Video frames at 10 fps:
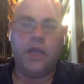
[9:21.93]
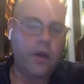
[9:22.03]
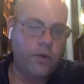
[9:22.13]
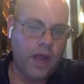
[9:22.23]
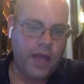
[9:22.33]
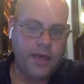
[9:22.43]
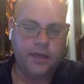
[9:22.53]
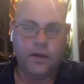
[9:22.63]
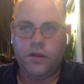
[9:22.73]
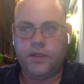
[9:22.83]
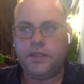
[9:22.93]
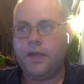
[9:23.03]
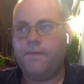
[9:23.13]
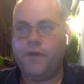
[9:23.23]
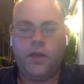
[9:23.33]
count on and all this
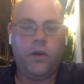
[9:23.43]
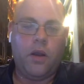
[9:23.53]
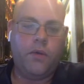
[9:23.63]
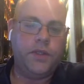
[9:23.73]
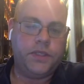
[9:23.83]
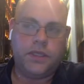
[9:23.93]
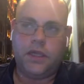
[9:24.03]
stuff. And here I was,